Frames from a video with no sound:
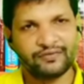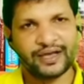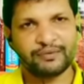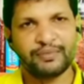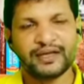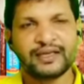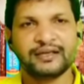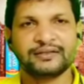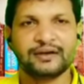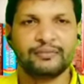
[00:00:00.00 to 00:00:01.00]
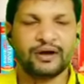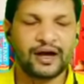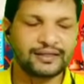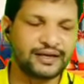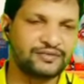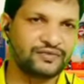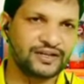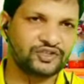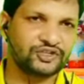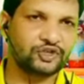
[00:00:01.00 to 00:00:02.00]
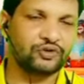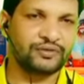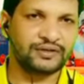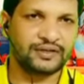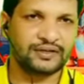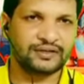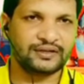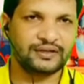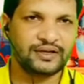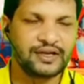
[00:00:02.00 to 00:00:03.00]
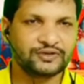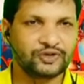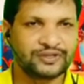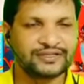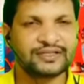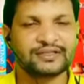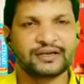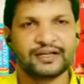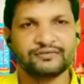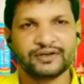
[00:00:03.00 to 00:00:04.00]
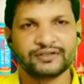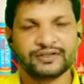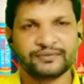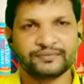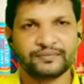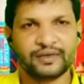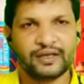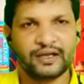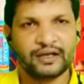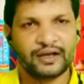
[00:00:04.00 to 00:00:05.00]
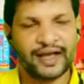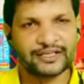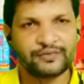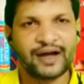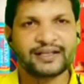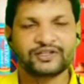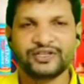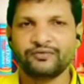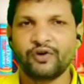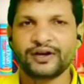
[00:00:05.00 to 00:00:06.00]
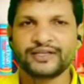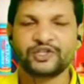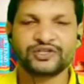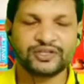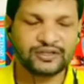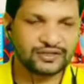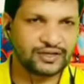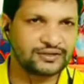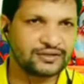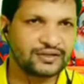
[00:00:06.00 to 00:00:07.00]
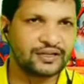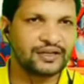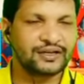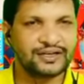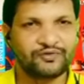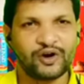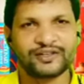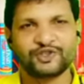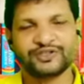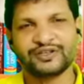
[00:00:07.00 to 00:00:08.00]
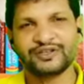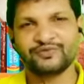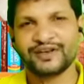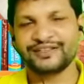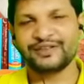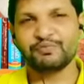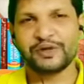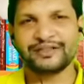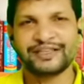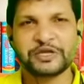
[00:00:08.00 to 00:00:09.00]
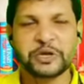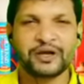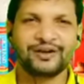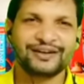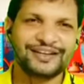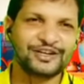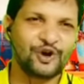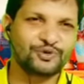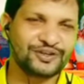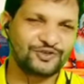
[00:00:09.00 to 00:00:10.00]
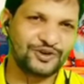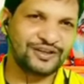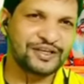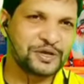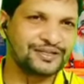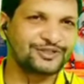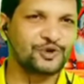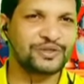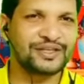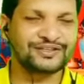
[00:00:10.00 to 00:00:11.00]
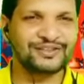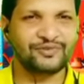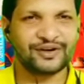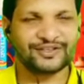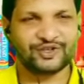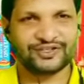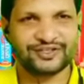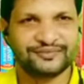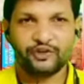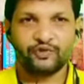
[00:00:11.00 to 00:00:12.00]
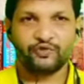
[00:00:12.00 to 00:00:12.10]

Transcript: and we are making some other infrastructure over there. So this is the conversion. As far as deforestation is concerned, deforestation is very simple thing. Cutting down the tree is known as deforestation.